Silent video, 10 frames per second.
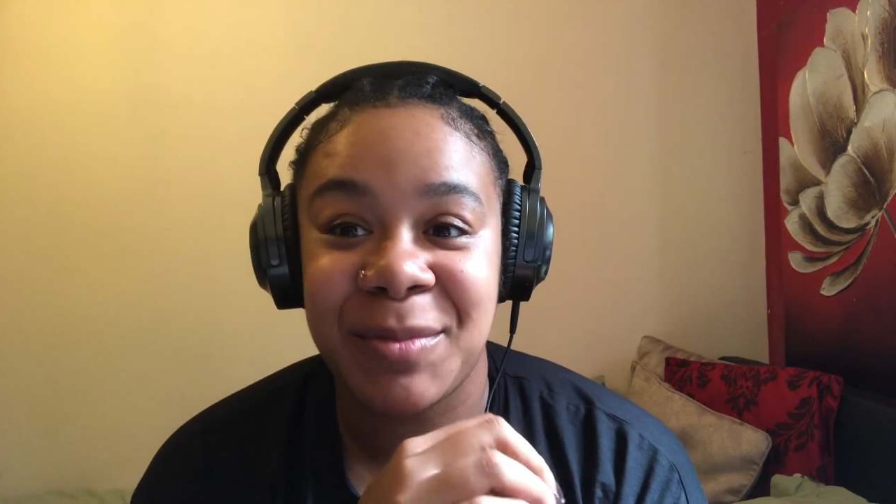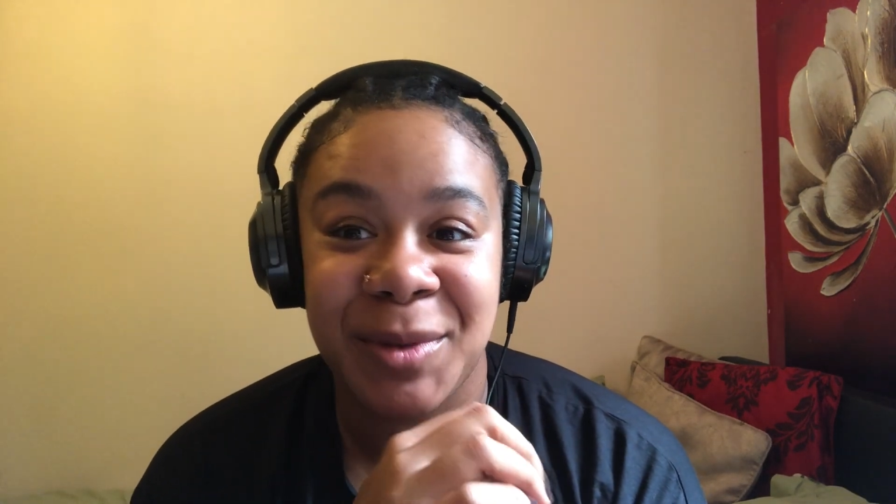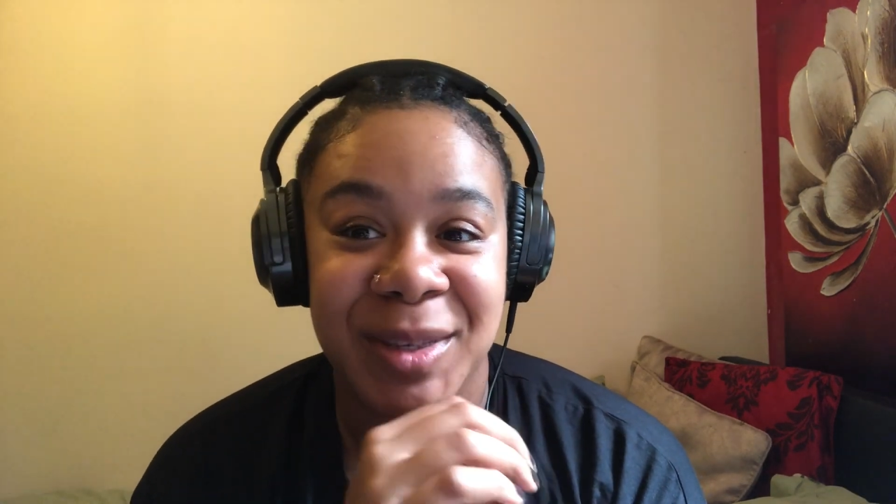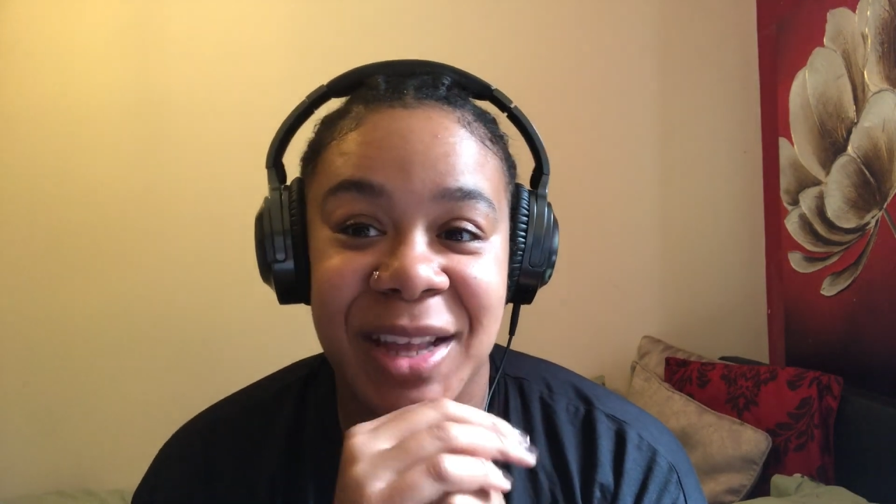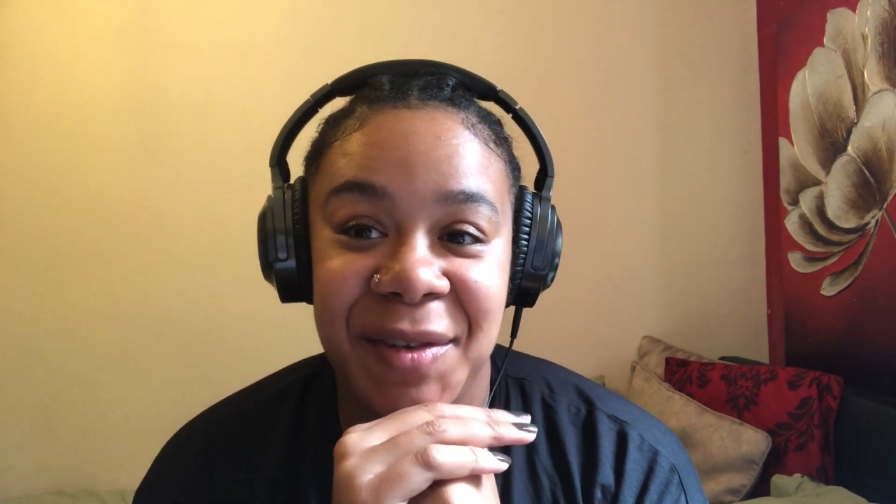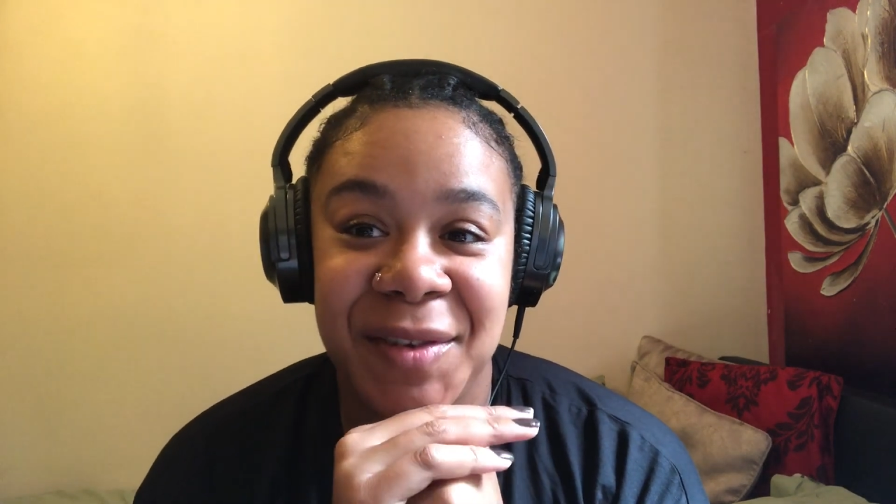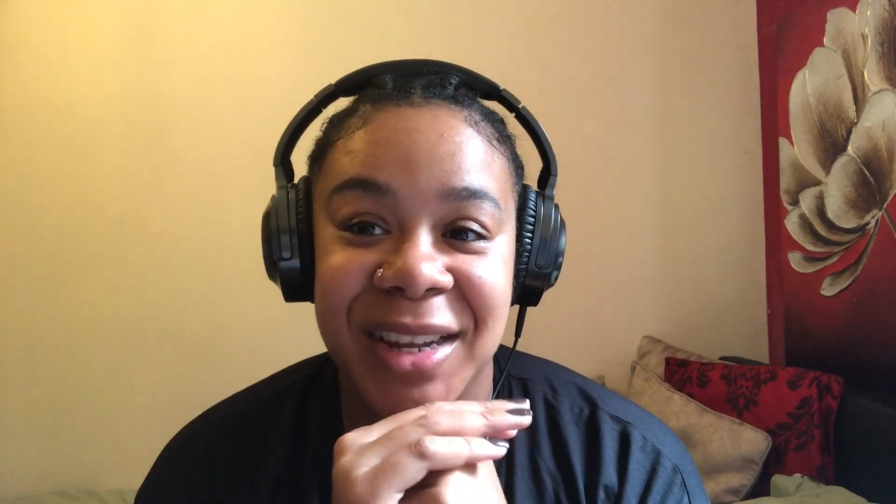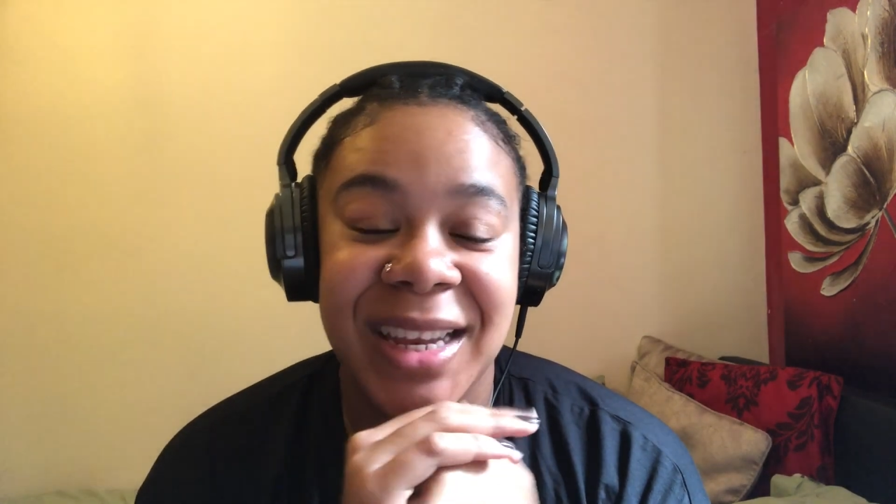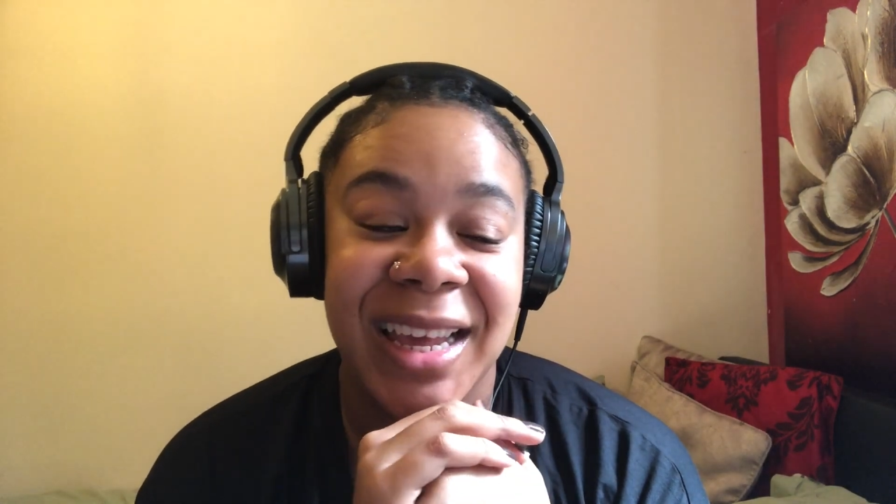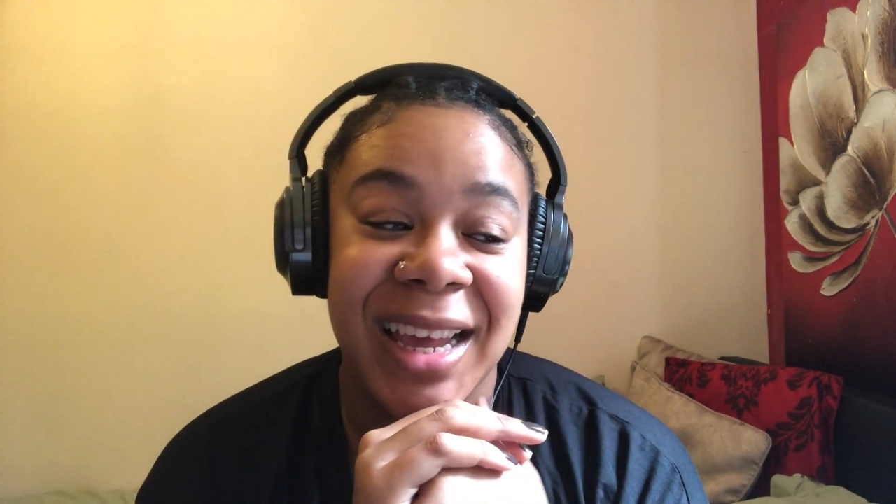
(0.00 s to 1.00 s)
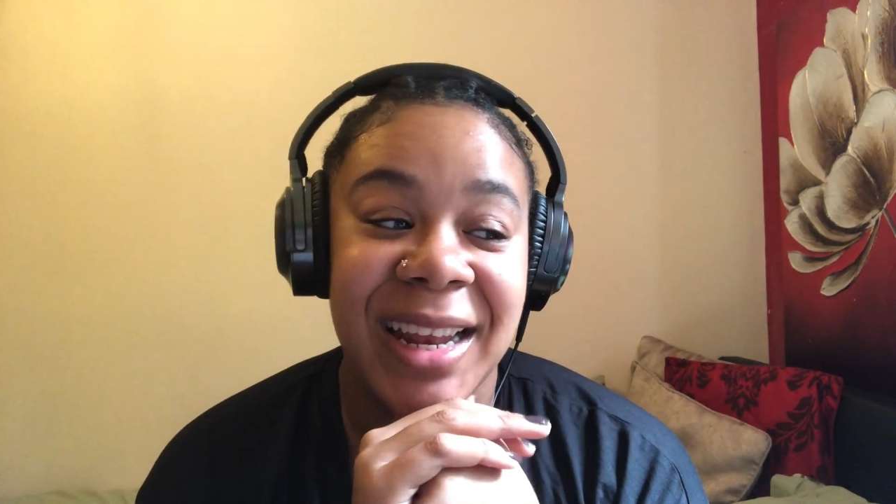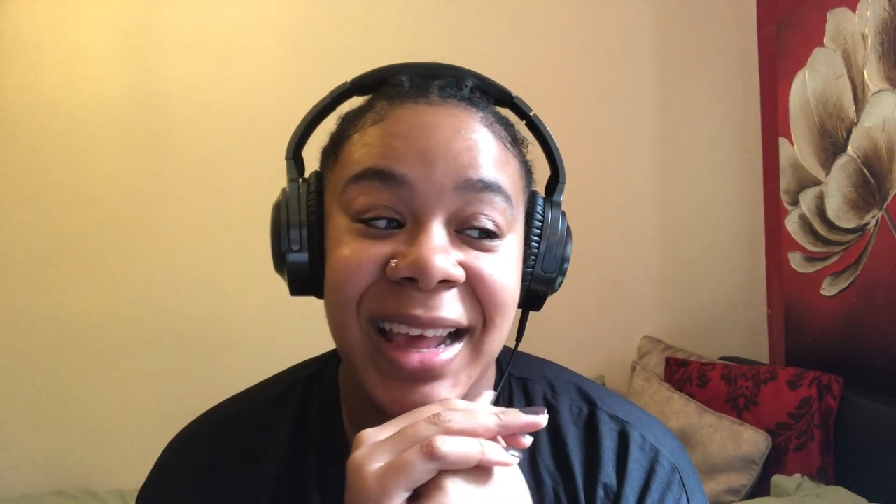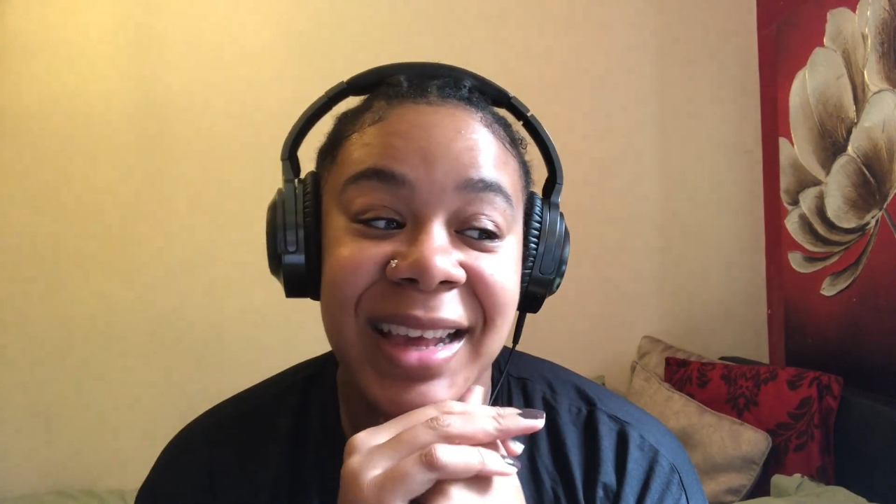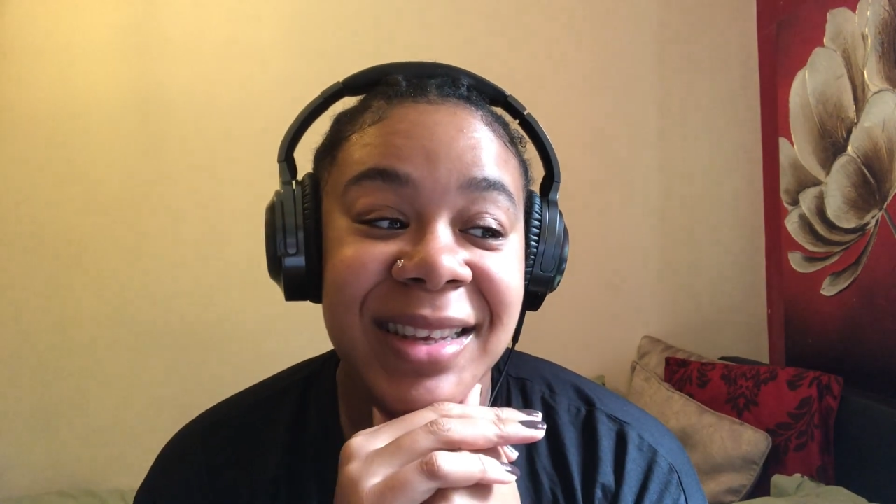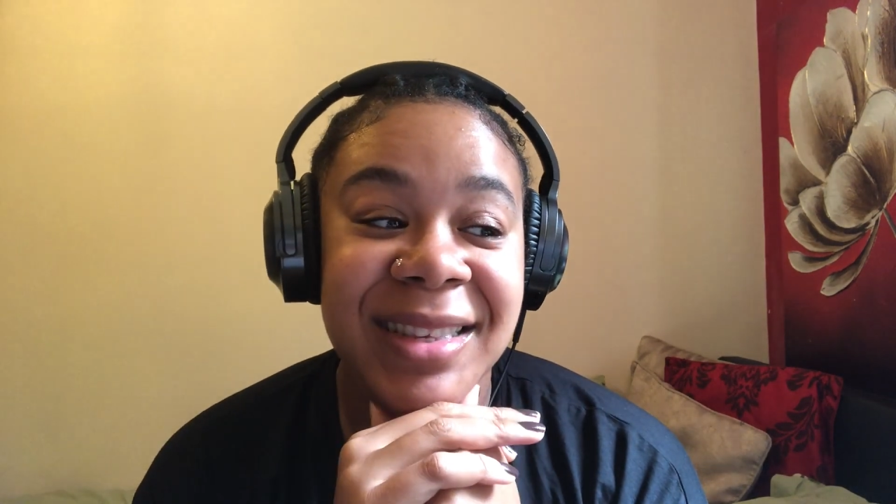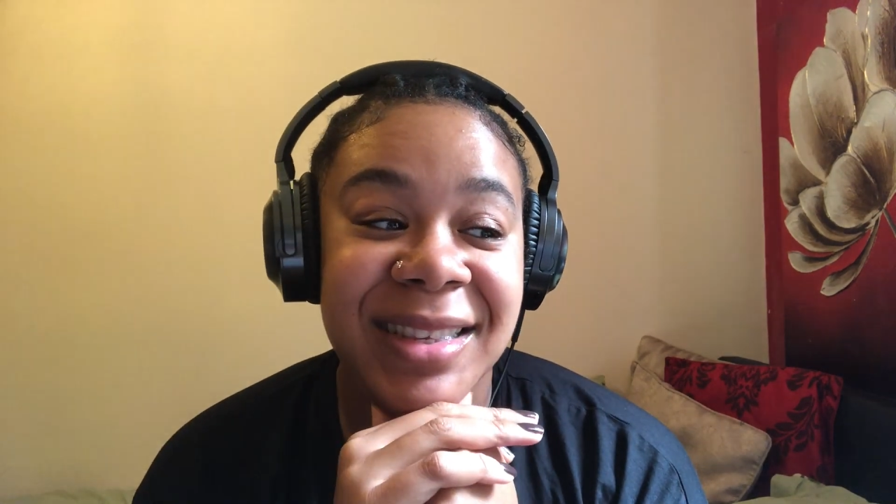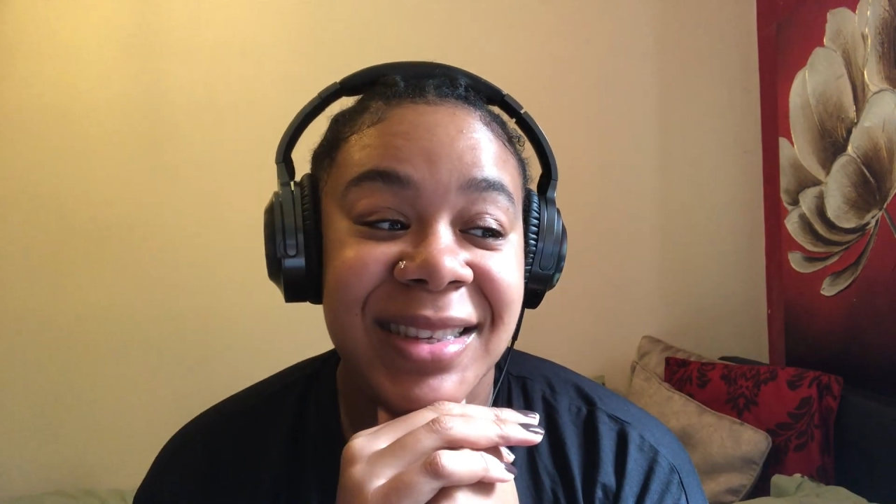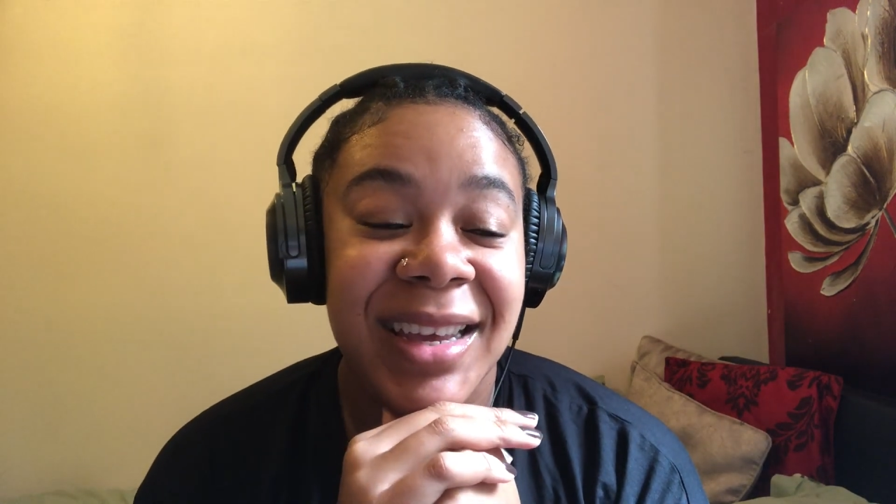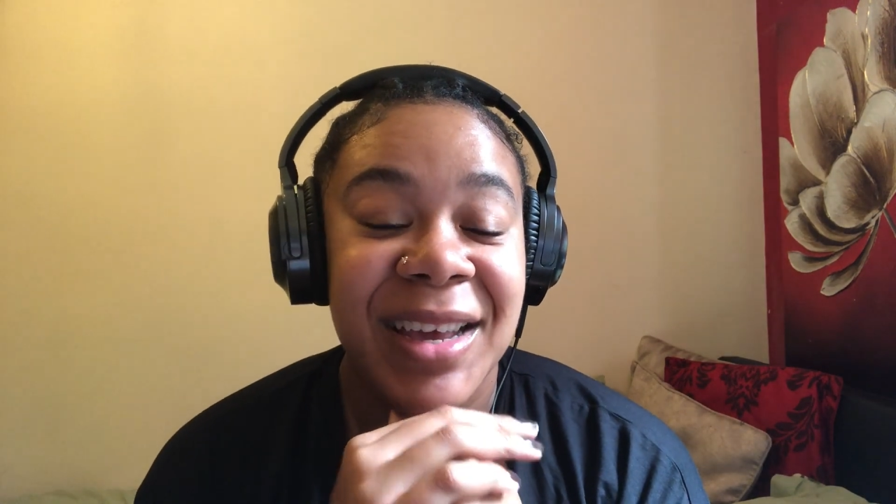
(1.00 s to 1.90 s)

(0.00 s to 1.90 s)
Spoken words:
most definitely, and it is